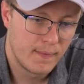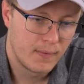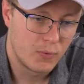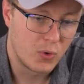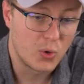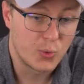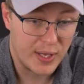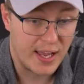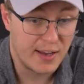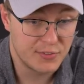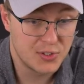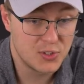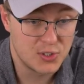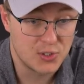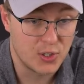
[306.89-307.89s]
we have
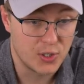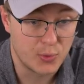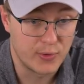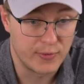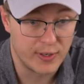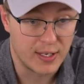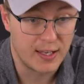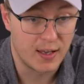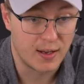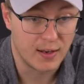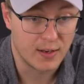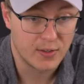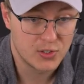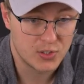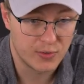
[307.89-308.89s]
to start with a
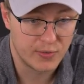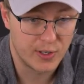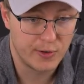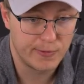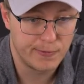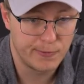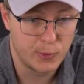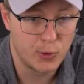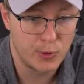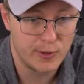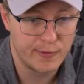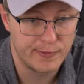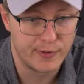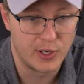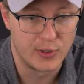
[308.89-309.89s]
king. So there are 4
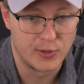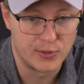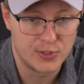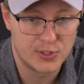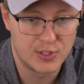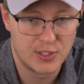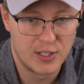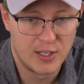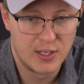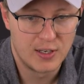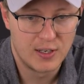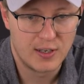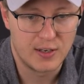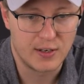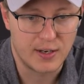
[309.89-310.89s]
of those.
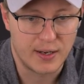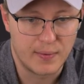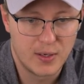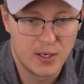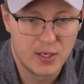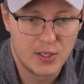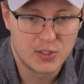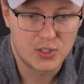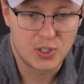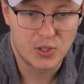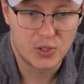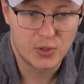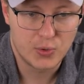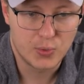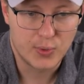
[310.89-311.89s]
Okay,
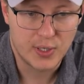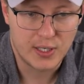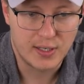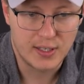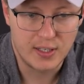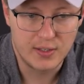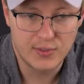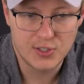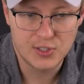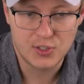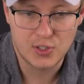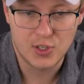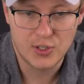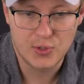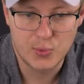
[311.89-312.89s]
So we could either
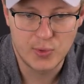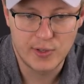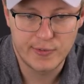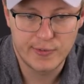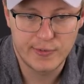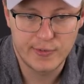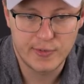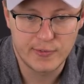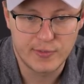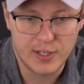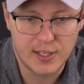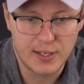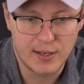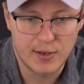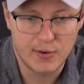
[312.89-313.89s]
start with the
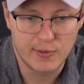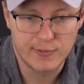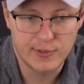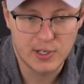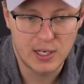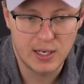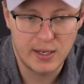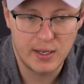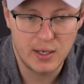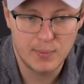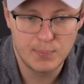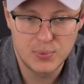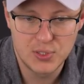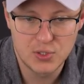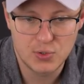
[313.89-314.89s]
king of
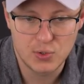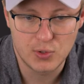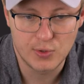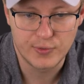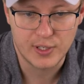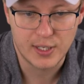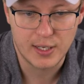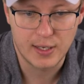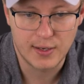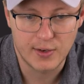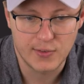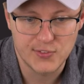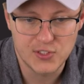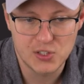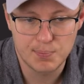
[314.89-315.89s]
clubs, or the king
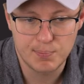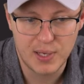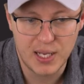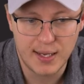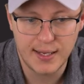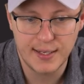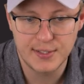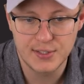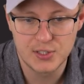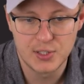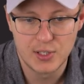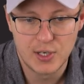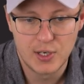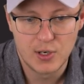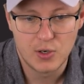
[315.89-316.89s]
of spades,
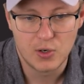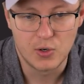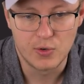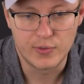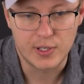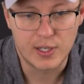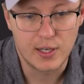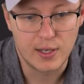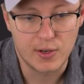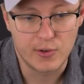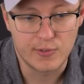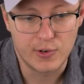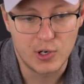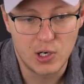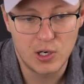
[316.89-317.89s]
or the king
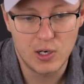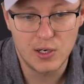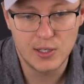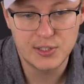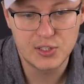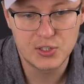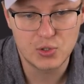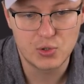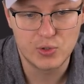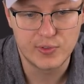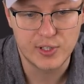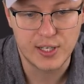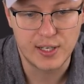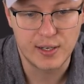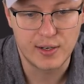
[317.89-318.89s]
of hearts, or
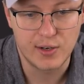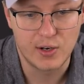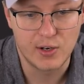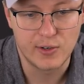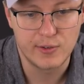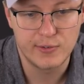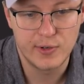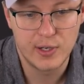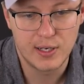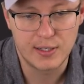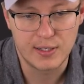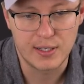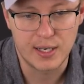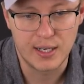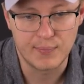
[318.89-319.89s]
the king of
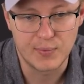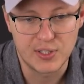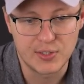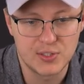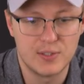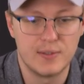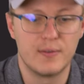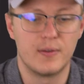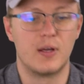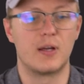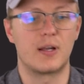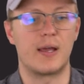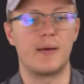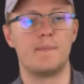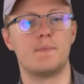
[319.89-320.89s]
diamonds.
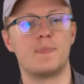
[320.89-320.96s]
Okay.